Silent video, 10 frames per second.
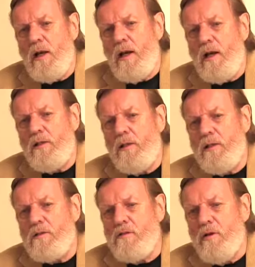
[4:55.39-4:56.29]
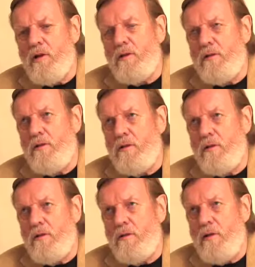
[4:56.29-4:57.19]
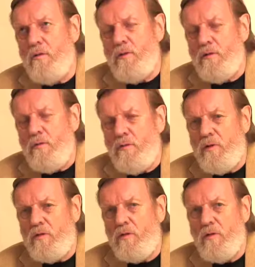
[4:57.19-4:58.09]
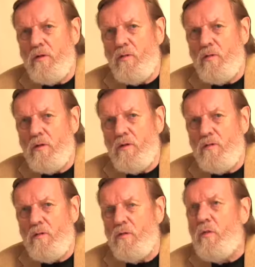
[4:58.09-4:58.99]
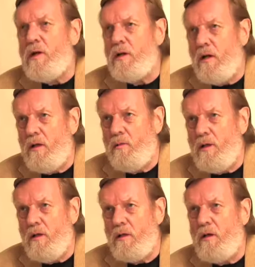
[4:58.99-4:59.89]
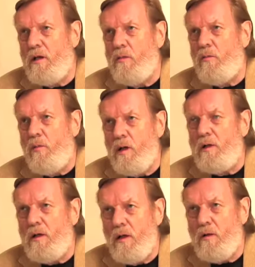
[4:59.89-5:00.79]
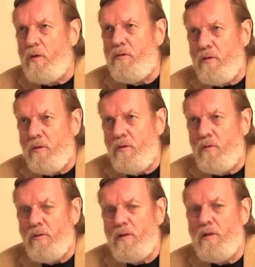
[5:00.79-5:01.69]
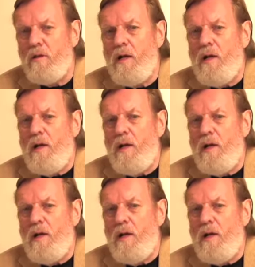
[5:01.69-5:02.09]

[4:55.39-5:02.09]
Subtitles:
I think it's very clear that we're moving toward a world with one economy for the whole world.